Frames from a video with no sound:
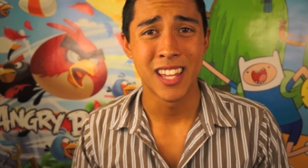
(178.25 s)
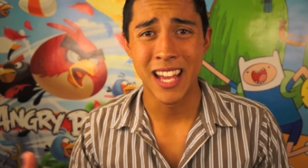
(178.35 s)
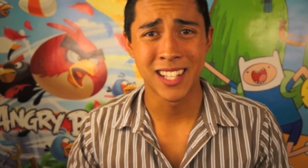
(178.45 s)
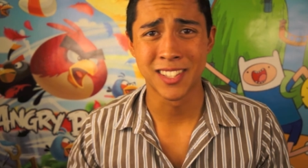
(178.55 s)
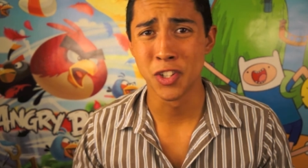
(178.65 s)

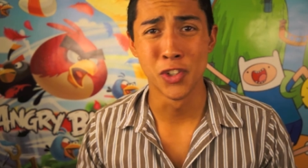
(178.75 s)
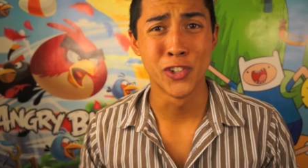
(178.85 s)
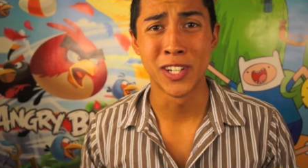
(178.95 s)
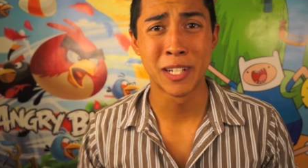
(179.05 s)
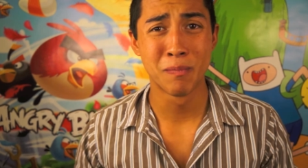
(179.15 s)
as your
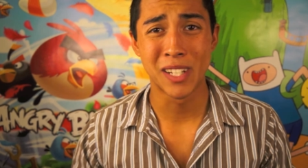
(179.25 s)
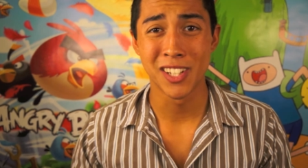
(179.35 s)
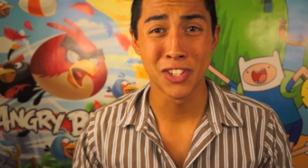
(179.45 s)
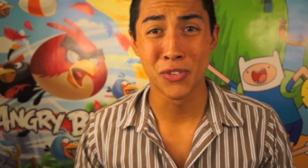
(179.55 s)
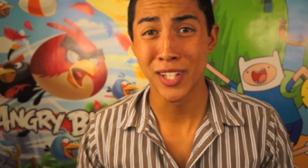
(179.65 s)
dream
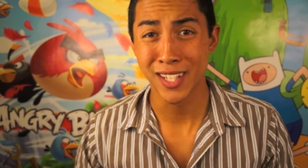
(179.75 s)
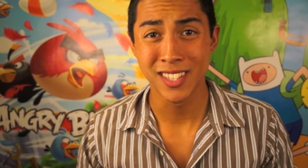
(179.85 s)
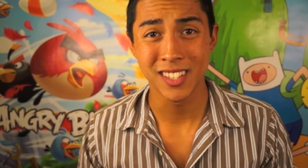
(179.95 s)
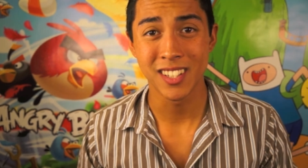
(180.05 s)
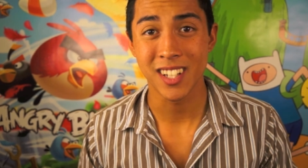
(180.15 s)
because you think
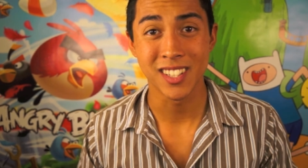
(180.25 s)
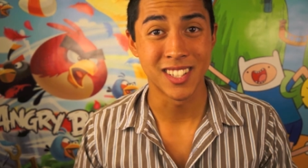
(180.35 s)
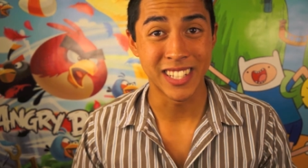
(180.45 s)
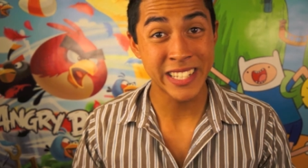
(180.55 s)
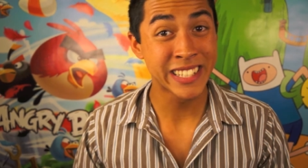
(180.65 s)
it's
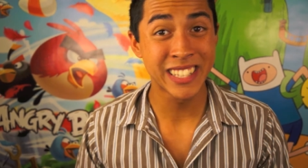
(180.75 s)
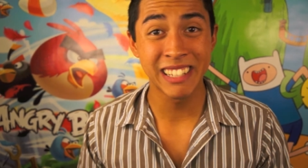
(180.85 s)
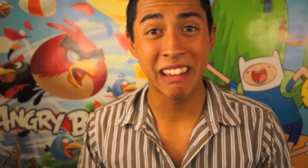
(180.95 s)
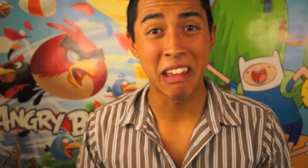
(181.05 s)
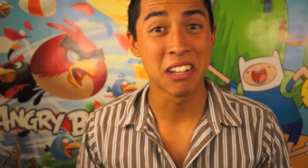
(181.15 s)

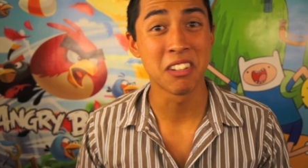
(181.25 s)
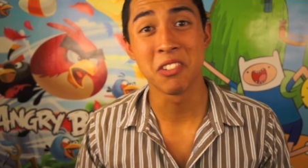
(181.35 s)
easy and you